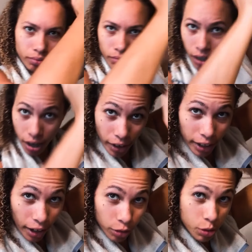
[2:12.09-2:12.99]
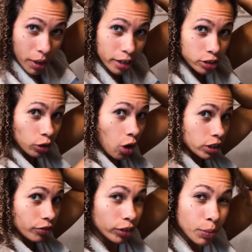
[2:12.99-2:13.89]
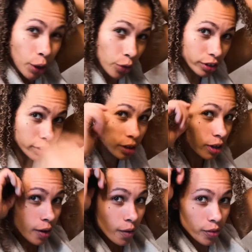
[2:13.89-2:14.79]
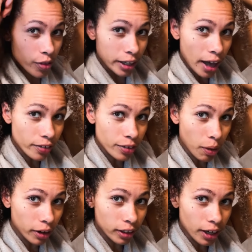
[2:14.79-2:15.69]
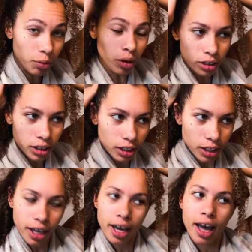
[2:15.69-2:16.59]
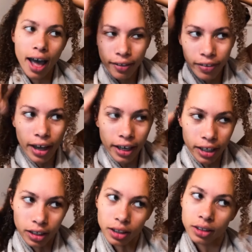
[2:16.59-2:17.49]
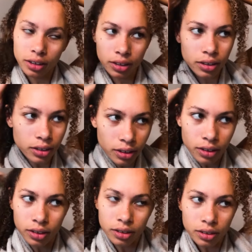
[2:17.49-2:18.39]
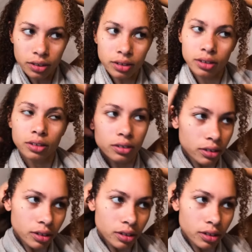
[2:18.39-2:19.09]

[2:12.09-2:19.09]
So it does maybe take a little bit longer, but overall it's less frustrating and it gives me the desired result.